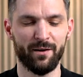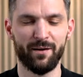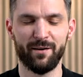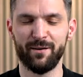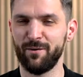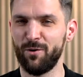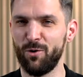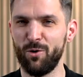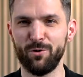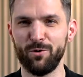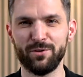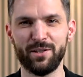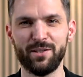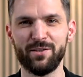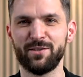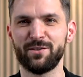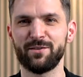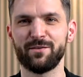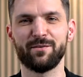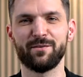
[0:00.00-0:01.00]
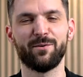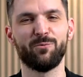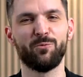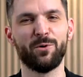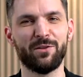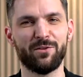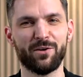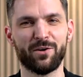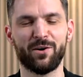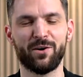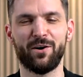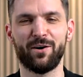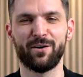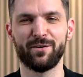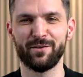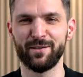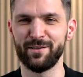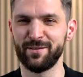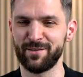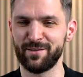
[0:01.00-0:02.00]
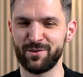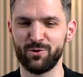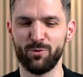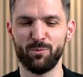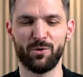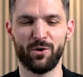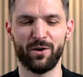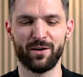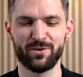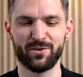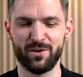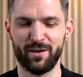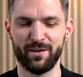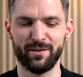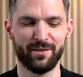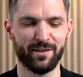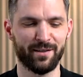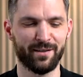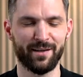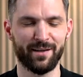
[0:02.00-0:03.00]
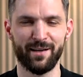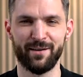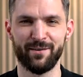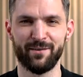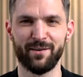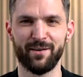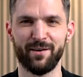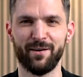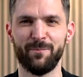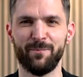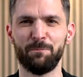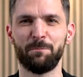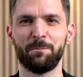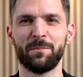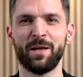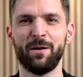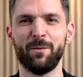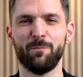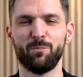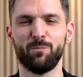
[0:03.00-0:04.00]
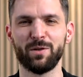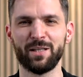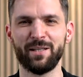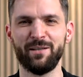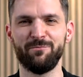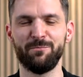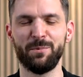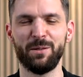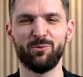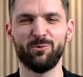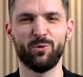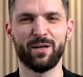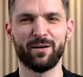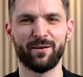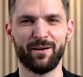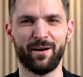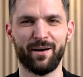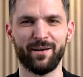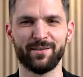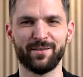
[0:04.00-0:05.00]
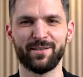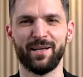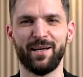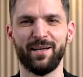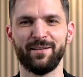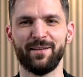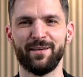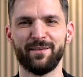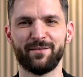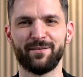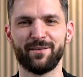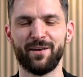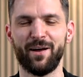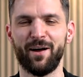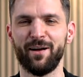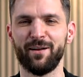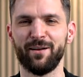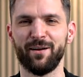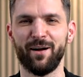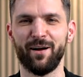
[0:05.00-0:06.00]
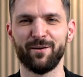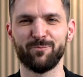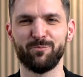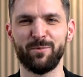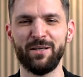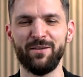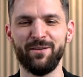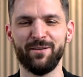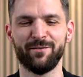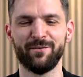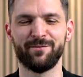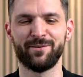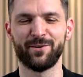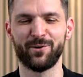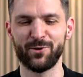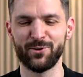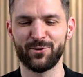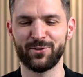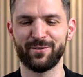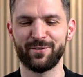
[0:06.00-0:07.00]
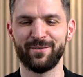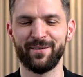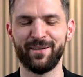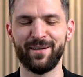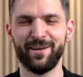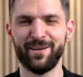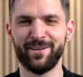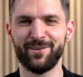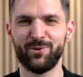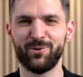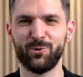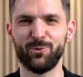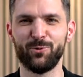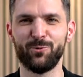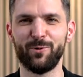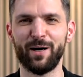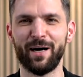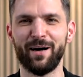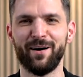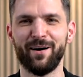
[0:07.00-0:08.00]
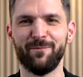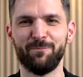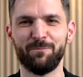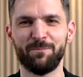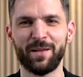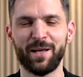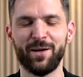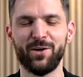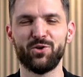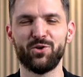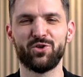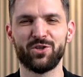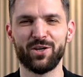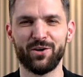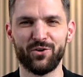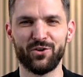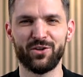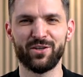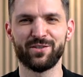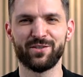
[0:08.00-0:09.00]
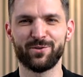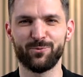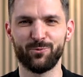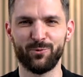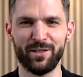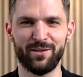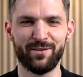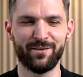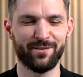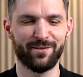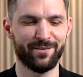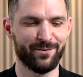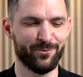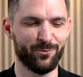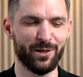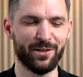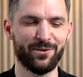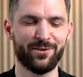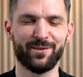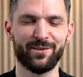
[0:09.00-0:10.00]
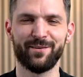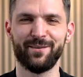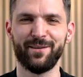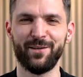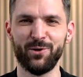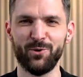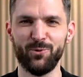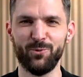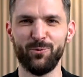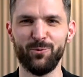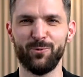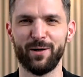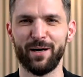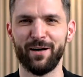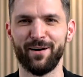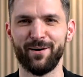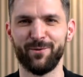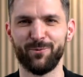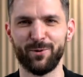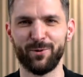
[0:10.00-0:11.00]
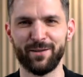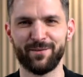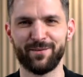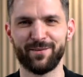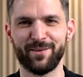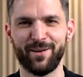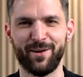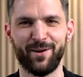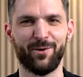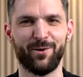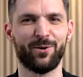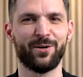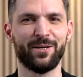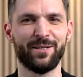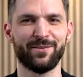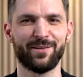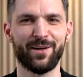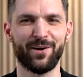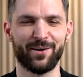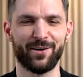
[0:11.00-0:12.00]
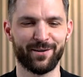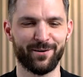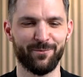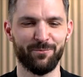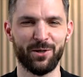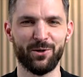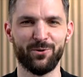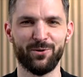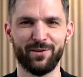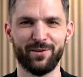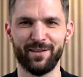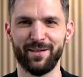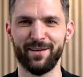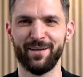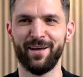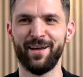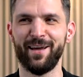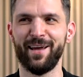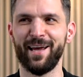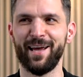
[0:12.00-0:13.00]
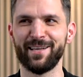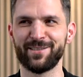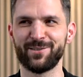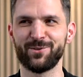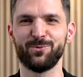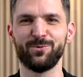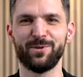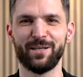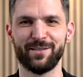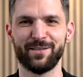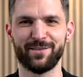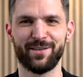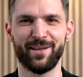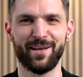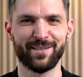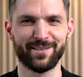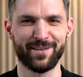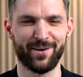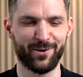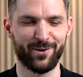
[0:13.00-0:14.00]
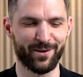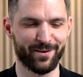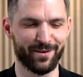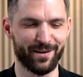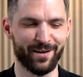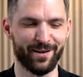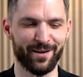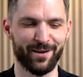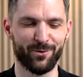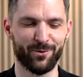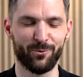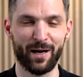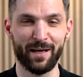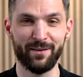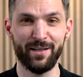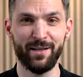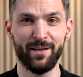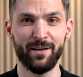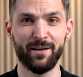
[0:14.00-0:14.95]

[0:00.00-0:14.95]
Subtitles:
All this with the card is super exciting, and believe me when I say that I'll be the first to share this with you, with our entire community, as soon as things are ready.